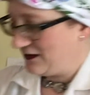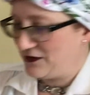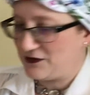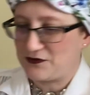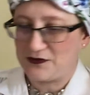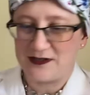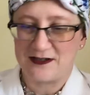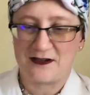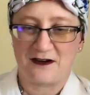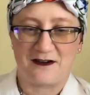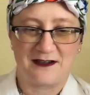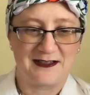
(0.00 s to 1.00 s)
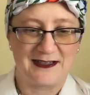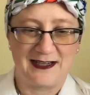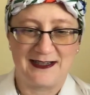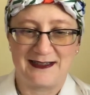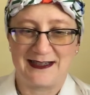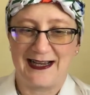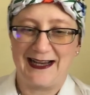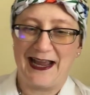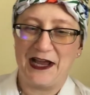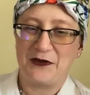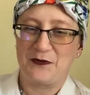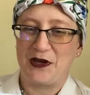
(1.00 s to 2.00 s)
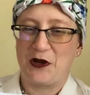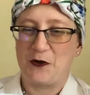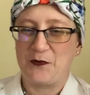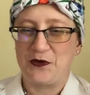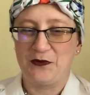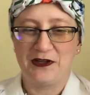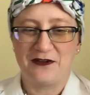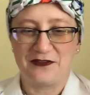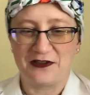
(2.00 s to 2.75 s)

so this card says, again, we hope you love,